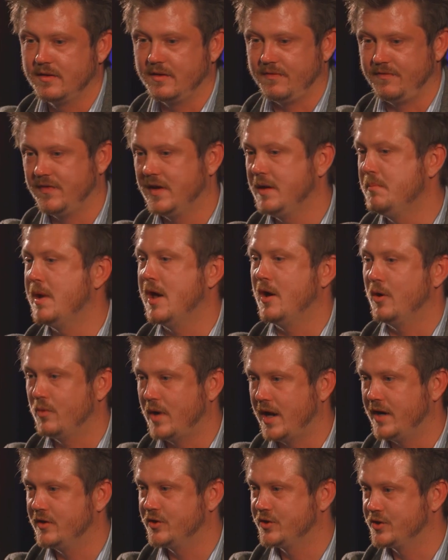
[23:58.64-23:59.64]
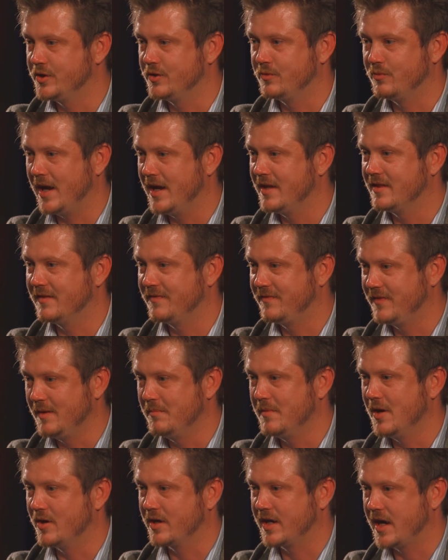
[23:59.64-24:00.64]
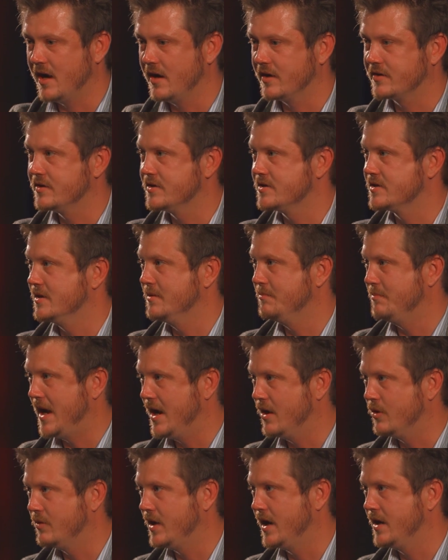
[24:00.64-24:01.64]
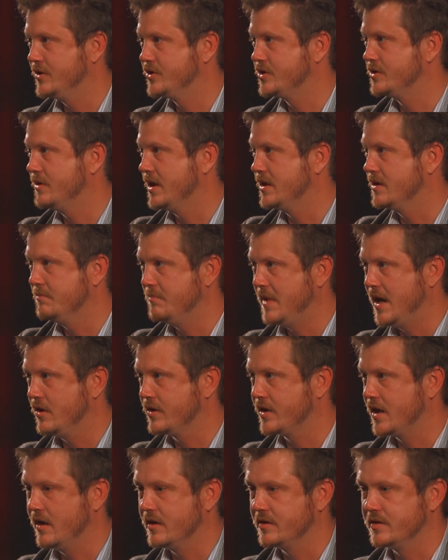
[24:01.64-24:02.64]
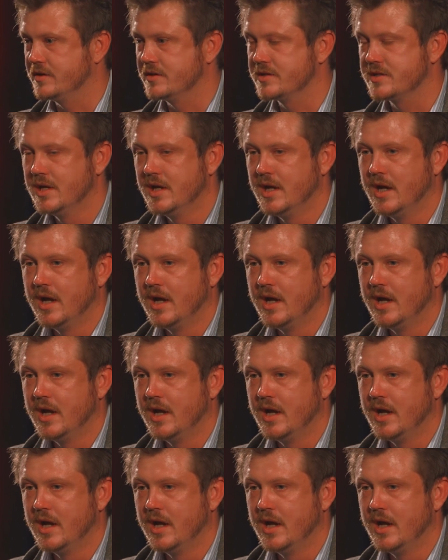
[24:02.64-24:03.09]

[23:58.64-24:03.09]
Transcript: the female writers should write the female characters and the male writers should write the male characters.